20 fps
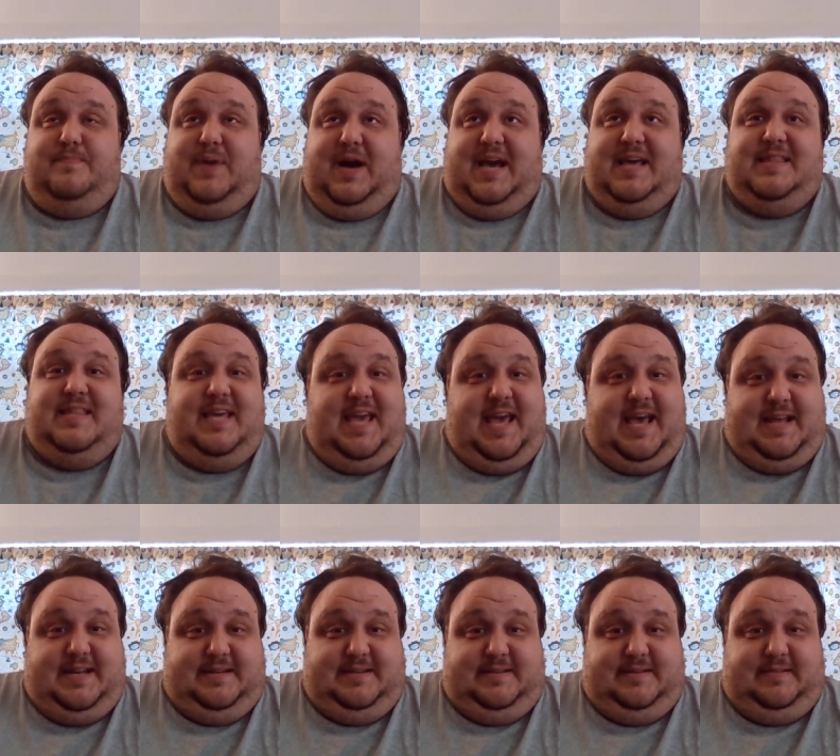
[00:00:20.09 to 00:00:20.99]
by the
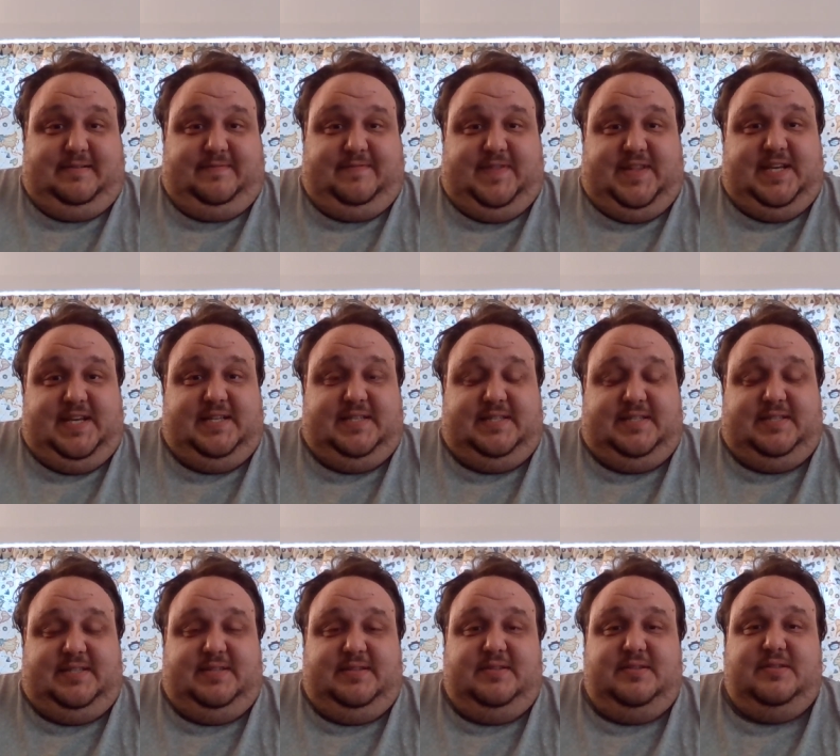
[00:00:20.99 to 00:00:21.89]
end of this.